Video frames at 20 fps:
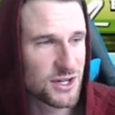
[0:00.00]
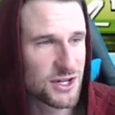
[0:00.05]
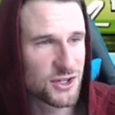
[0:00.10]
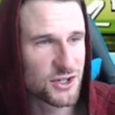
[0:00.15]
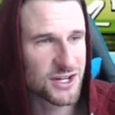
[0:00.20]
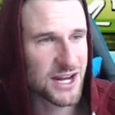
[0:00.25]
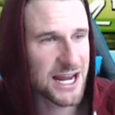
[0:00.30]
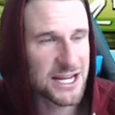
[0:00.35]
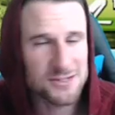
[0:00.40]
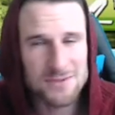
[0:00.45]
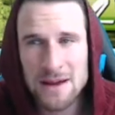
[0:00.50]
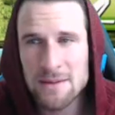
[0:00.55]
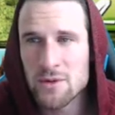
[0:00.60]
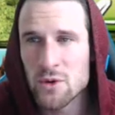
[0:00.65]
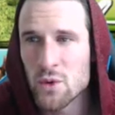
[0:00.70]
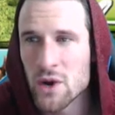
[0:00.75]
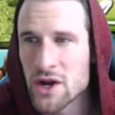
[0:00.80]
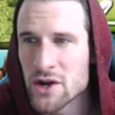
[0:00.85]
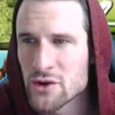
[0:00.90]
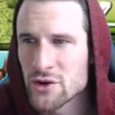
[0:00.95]
And you guys might be
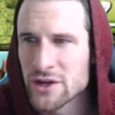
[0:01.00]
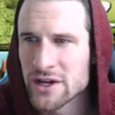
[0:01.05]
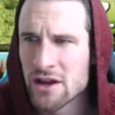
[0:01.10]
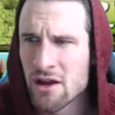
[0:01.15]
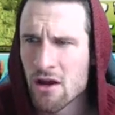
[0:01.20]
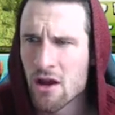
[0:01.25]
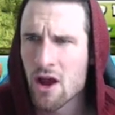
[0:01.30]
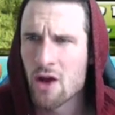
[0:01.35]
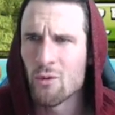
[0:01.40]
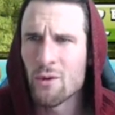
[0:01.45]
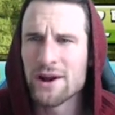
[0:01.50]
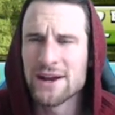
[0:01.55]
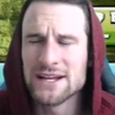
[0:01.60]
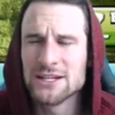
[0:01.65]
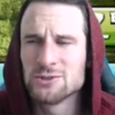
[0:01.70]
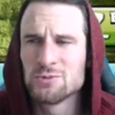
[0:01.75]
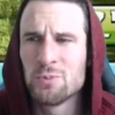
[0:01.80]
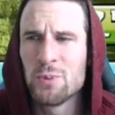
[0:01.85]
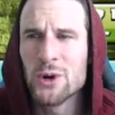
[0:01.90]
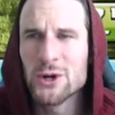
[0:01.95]
wondering, what
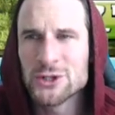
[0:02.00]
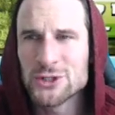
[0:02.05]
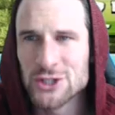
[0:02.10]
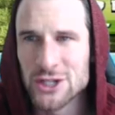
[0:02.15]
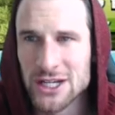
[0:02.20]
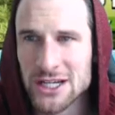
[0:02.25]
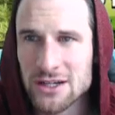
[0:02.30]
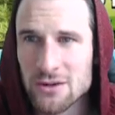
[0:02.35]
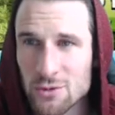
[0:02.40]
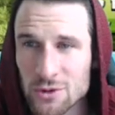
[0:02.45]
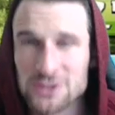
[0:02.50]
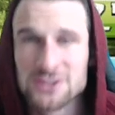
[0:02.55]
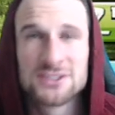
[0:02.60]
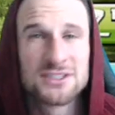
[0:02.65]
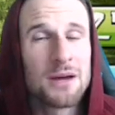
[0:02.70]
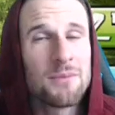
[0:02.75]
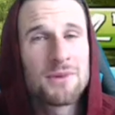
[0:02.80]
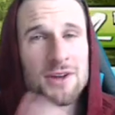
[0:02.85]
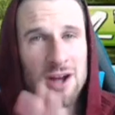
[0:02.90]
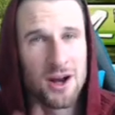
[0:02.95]
he's pushing. Well,
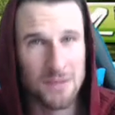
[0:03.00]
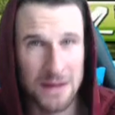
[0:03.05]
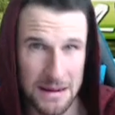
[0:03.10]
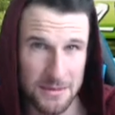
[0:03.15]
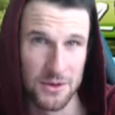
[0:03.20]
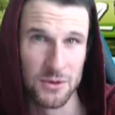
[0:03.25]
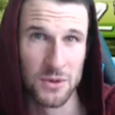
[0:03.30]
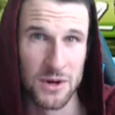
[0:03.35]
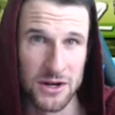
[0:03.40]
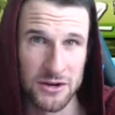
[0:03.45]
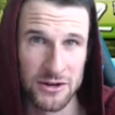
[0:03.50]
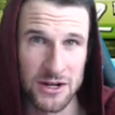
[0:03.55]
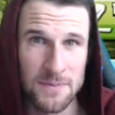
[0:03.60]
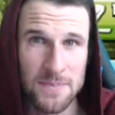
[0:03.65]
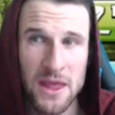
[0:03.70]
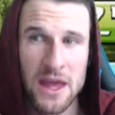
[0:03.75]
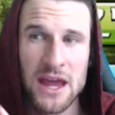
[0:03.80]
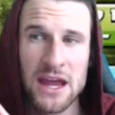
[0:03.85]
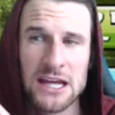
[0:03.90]
some of y'all might be wondering.